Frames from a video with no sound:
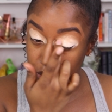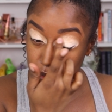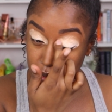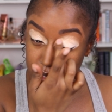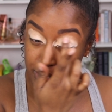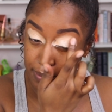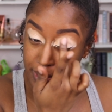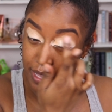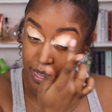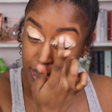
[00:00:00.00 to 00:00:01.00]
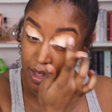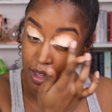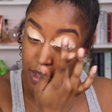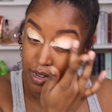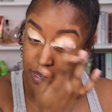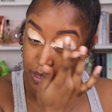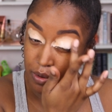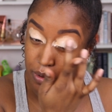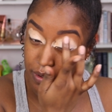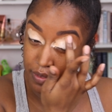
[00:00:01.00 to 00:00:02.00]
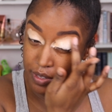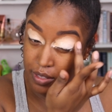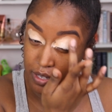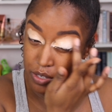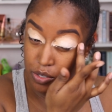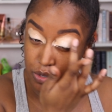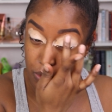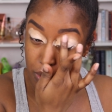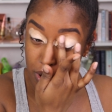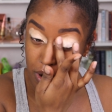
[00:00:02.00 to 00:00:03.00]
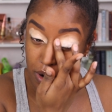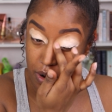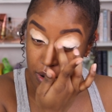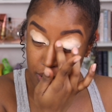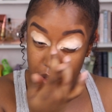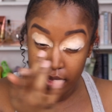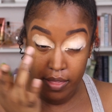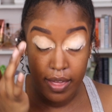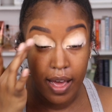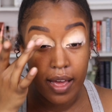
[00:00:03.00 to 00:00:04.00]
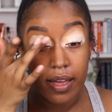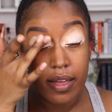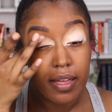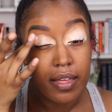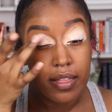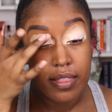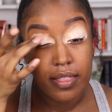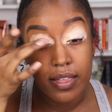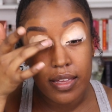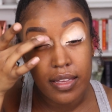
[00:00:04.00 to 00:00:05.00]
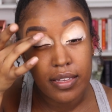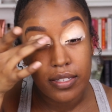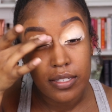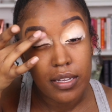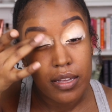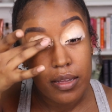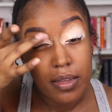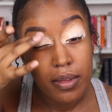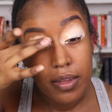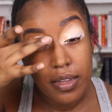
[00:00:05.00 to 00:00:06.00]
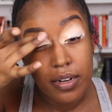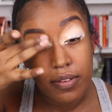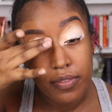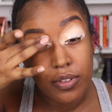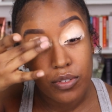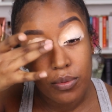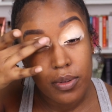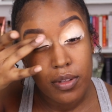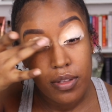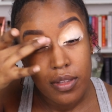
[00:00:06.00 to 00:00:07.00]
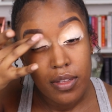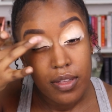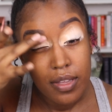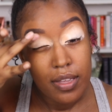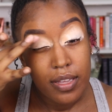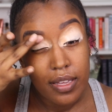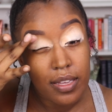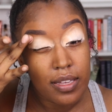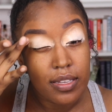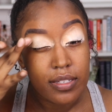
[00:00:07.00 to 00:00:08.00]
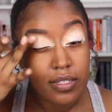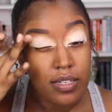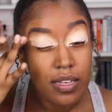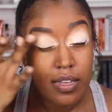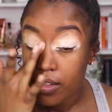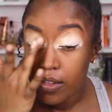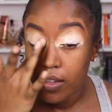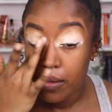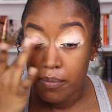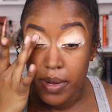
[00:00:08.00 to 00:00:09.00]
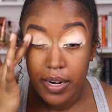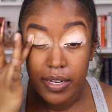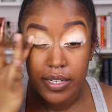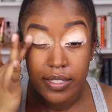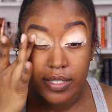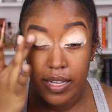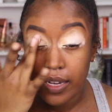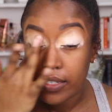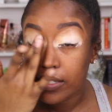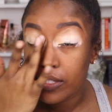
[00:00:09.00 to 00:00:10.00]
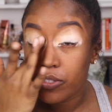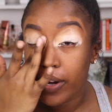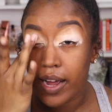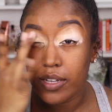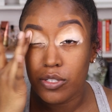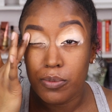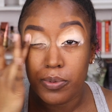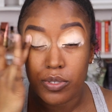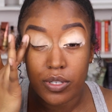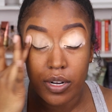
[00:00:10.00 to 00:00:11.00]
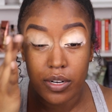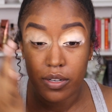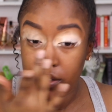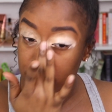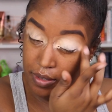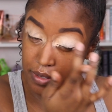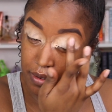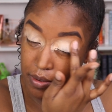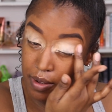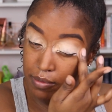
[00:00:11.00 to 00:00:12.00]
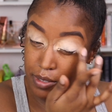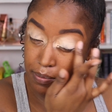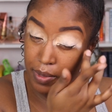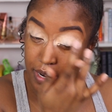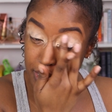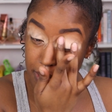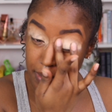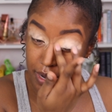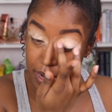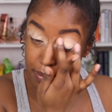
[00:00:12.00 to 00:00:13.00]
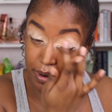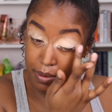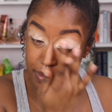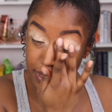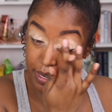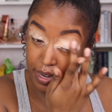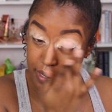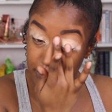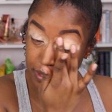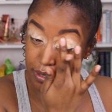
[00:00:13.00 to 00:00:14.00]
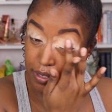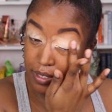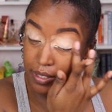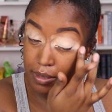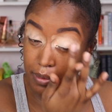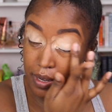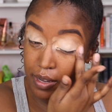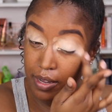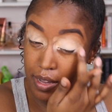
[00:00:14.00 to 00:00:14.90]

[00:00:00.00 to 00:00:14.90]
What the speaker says: just wants to be like unequivocally sure that this individual is America's next drag superstar. So I'm just blending out my eye primer. Yeah, it looks crazy, but